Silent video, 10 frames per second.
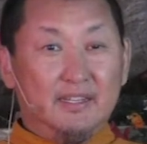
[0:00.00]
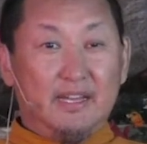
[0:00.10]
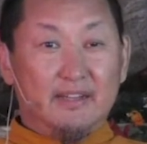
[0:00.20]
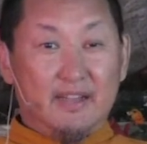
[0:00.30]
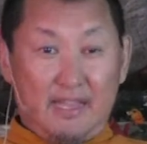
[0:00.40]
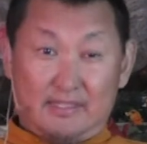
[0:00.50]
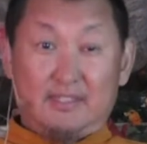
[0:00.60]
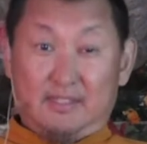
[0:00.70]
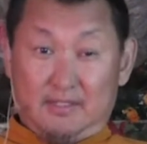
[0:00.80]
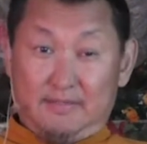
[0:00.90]
And like
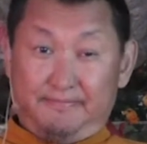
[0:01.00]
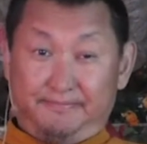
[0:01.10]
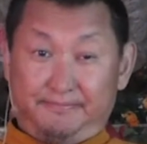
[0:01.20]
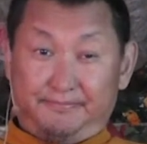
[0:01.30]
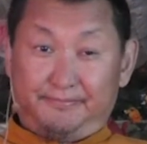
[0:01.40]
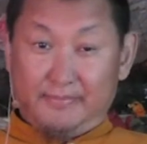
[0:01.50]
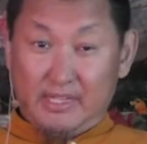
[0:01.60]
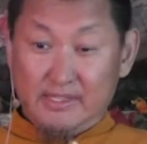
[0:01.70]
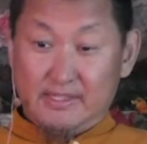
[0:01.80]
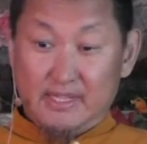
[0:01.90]
this,
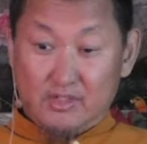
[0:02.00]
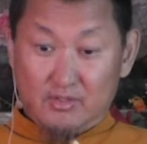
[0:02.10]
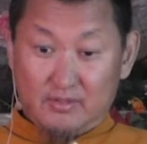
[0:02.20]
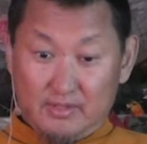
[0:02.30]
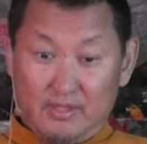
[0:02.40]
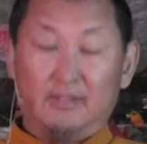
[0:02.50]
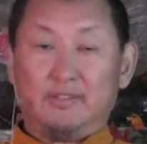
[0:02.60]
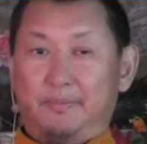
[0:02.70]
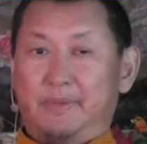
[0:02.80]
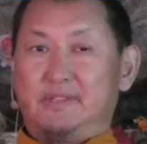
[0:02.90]
meditation on
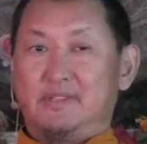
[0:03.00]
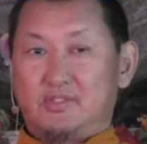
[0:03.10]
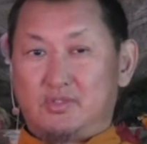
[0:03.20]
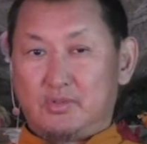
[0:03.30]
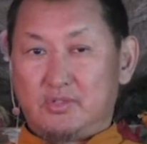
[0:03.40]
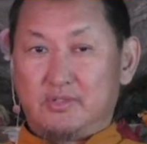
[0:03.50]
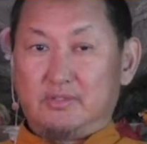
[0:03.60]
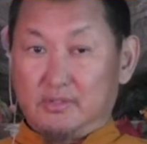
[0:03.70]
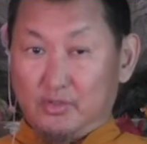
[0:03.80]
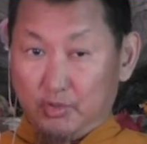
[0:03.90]
the PT
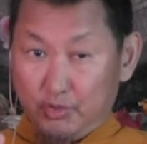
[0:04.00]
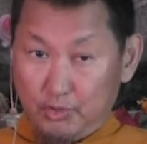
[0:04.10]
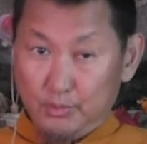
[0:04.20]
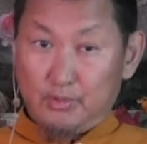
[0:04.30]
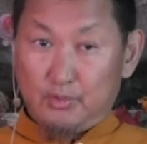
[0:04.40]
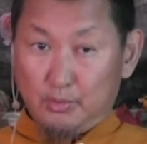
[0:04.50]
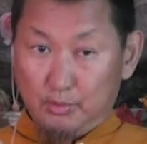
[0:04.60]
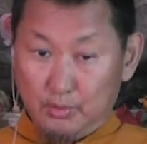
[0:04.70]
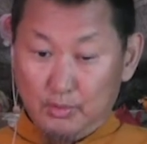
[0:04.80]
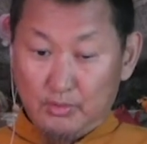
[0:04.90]
instruction should
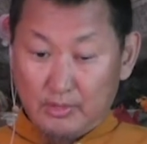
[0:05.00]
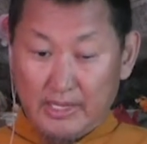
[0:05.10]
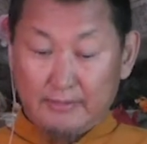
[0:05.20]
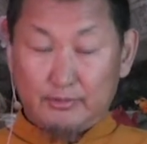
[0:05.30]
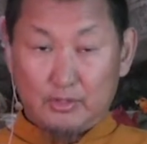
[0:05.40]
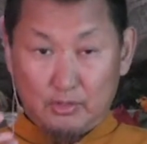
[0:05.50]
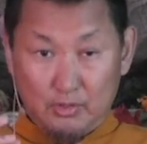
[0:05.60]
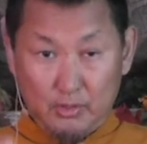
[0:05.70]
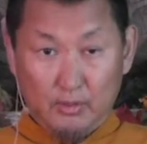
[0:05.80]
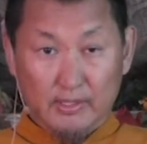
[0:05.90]
to have
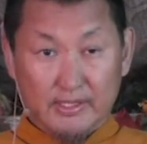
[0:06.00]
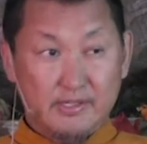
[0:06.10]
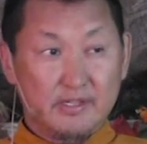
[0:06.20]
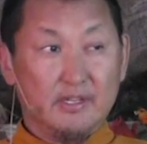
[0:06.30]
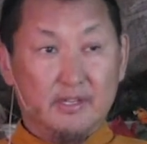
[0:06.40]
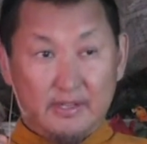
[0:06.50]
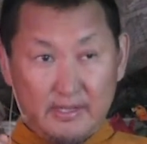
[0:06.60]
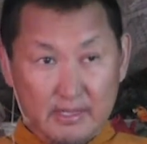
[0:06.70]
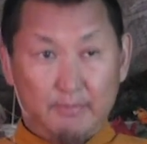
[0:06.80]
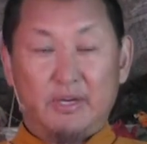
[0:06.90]
knowledge
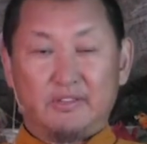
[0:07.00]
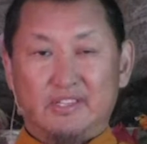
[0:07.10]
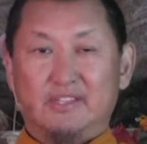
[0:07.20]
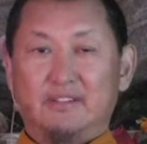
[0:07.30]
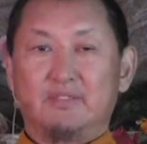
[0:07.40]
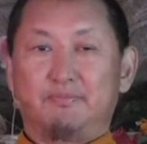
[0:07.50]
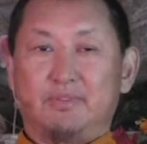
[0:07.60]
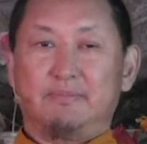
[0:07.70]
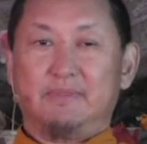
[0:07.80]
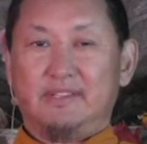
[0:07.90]
about the
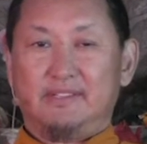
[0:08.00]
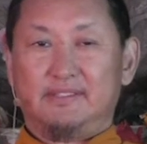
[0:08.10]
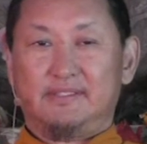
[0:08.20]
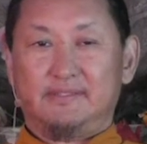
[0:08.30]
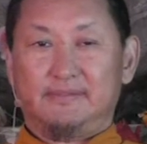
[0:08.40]
impermanent.